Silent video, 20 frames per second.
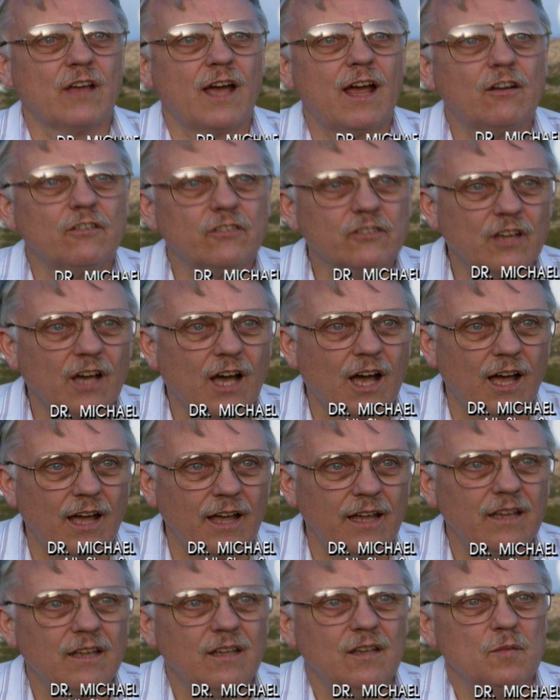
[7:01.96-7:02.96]
entire
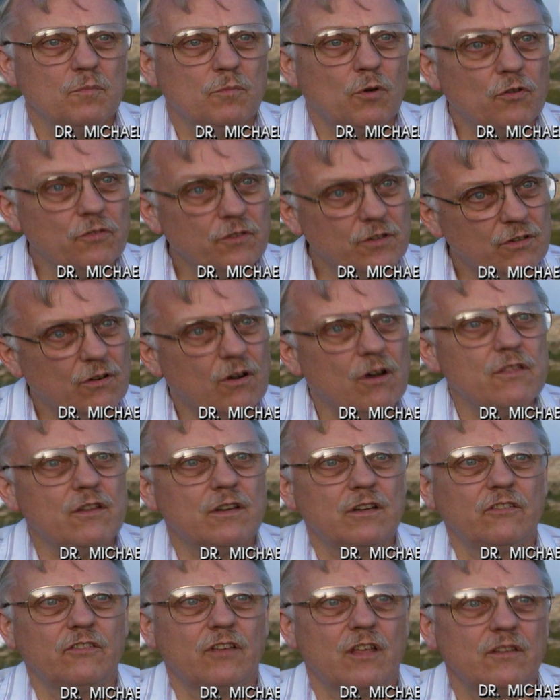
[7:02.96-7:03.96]
sky, both in
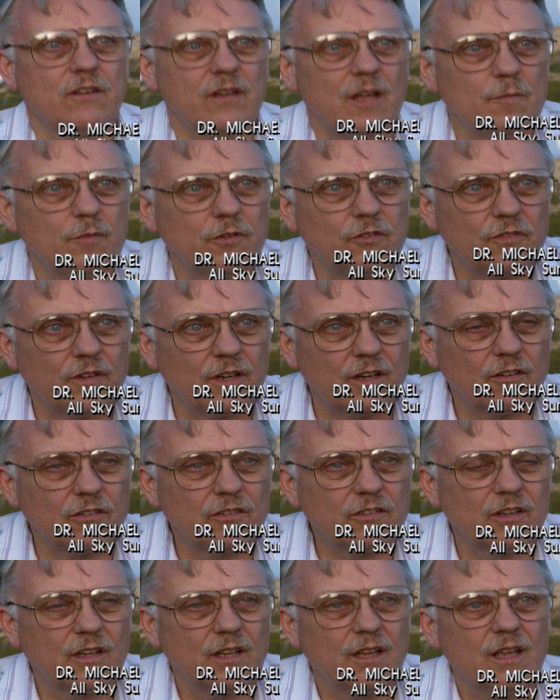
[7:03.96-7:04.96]
northern and southern
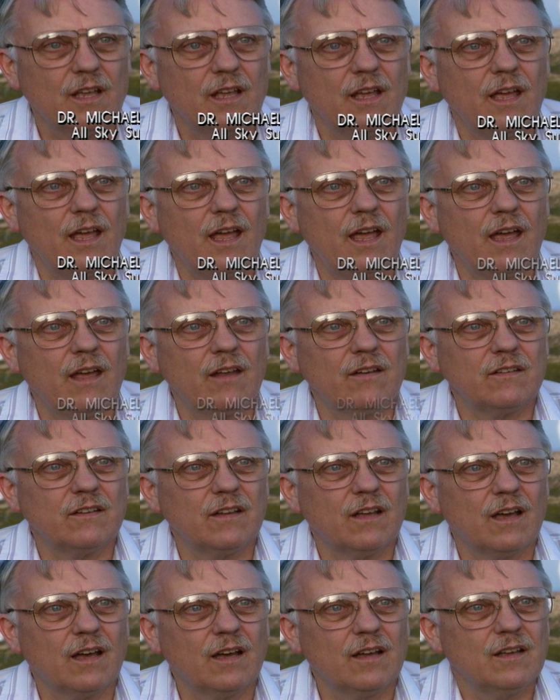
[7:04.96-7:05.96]
hemispheres,
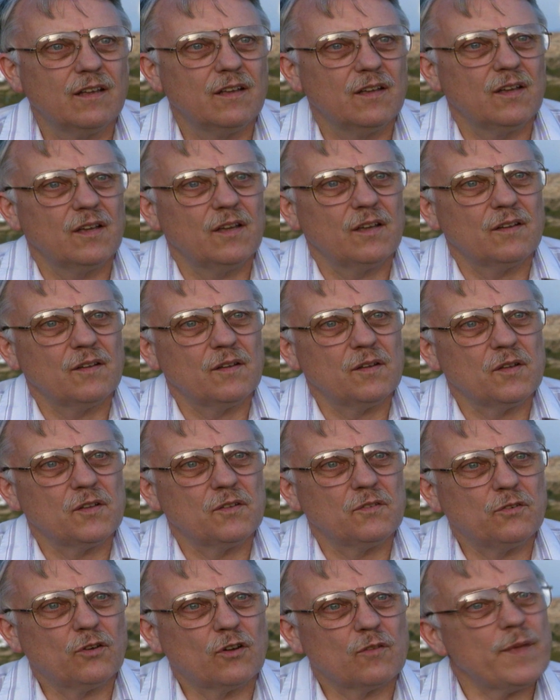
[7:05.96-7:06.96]
and uh,
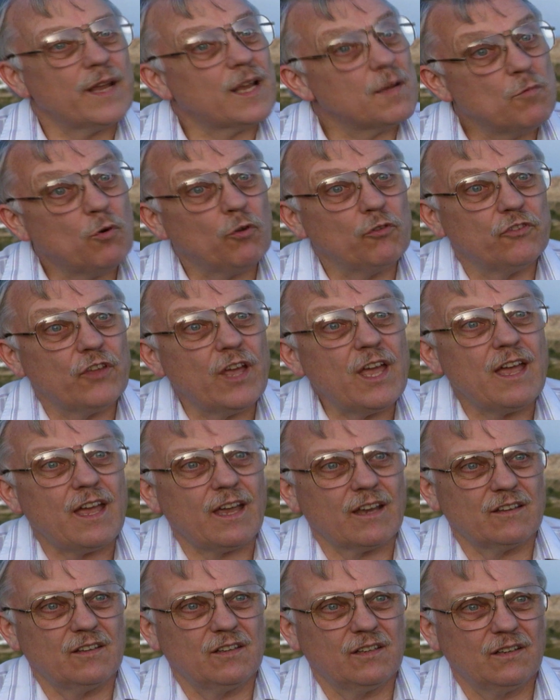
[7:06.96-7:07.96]
sort of make a
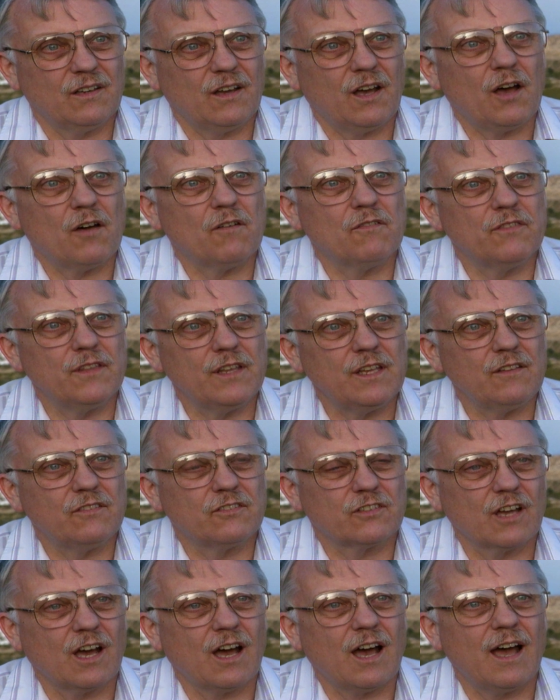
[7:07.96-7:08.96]
mosaic of the
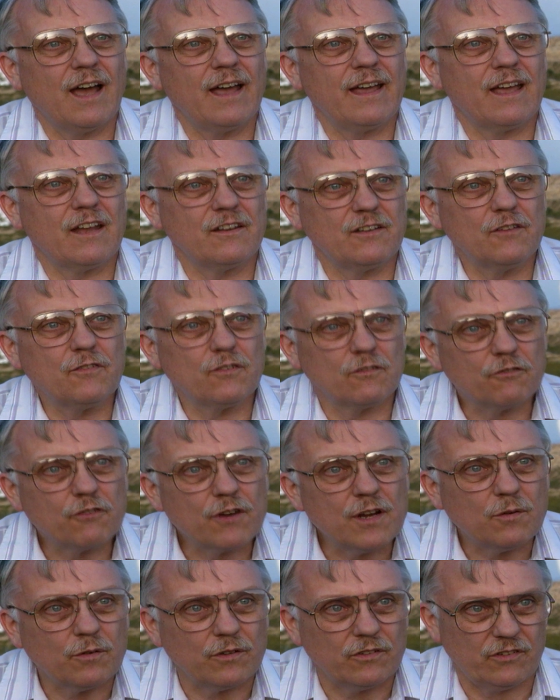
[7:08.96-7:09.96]
sky at different
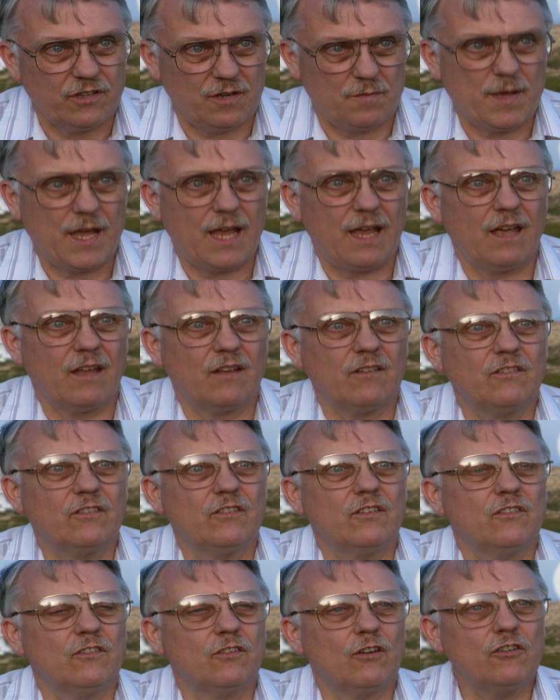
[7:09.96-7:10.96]
frequency
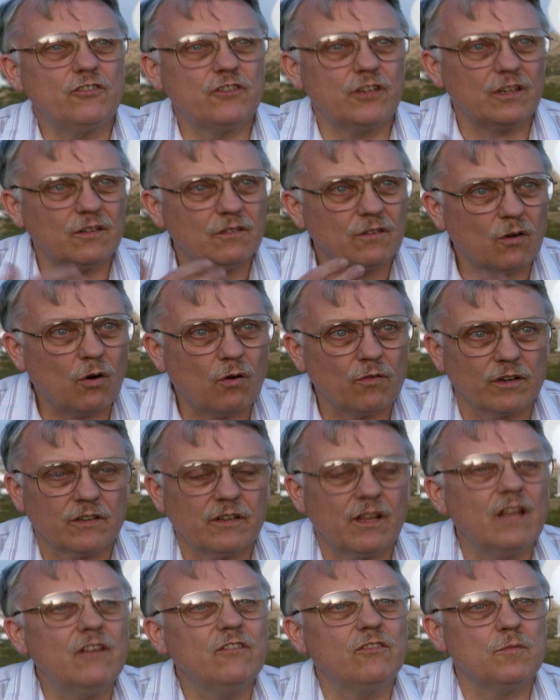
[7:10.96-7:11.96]
bands, searching
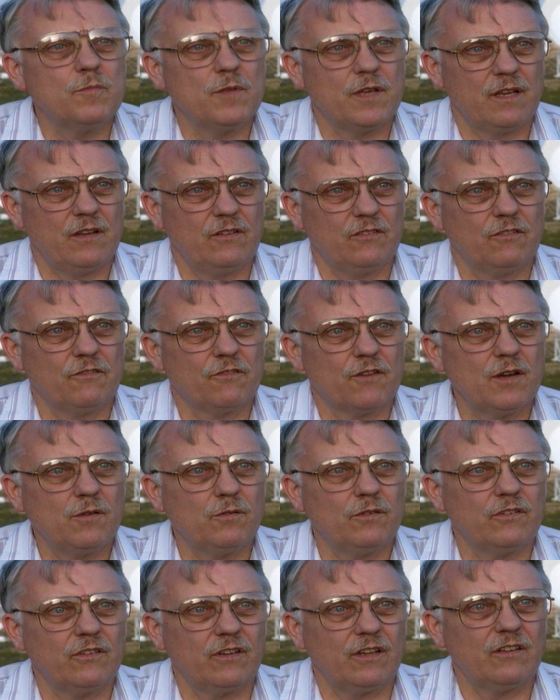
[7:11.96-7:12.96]
over tens of millions of
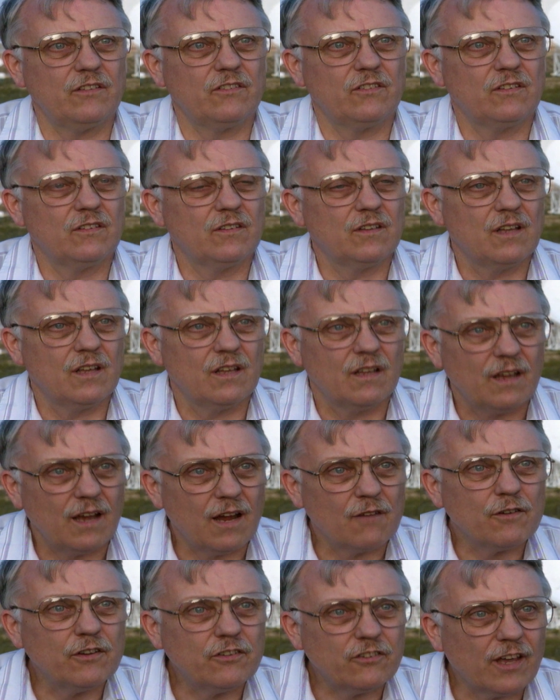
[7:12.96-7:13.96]
frequencies
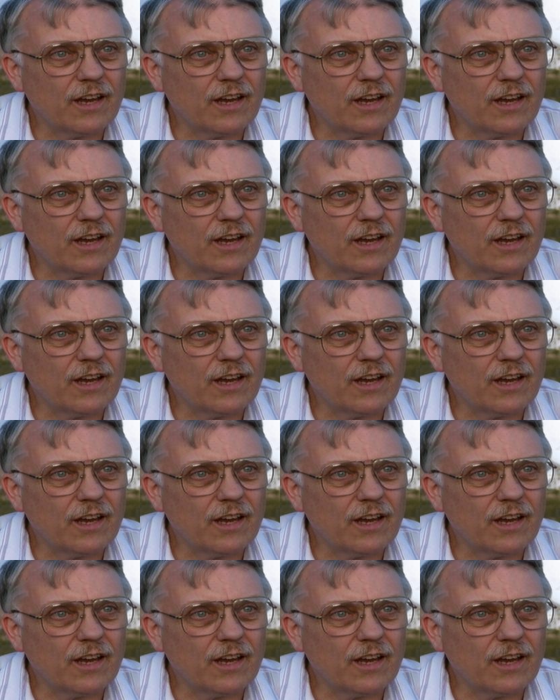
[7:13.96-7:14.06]
every